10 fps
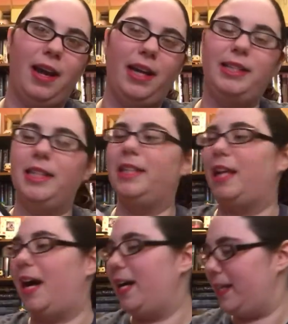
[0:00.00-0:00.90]
I did
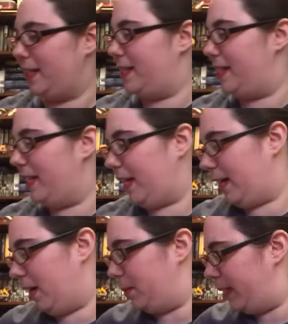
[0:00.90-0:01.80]
not see that
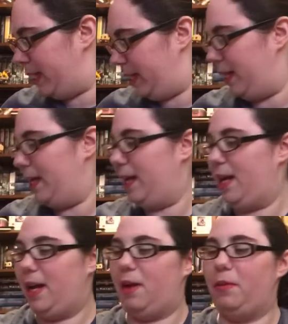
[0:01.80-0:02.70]
coming.
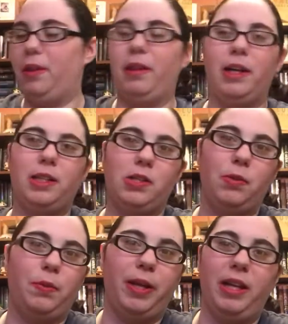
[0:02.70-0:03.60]
I would have thought this
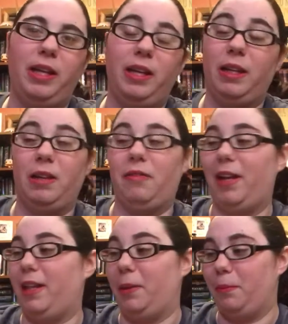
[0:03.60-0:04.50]
would be, if
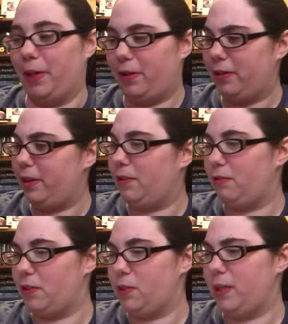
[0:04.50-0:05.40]
anything, bigger than the
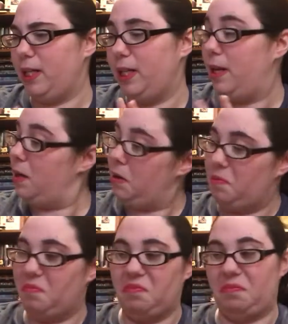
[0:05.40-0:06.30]
first one,
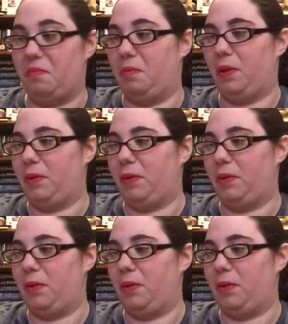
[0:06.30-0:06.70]
but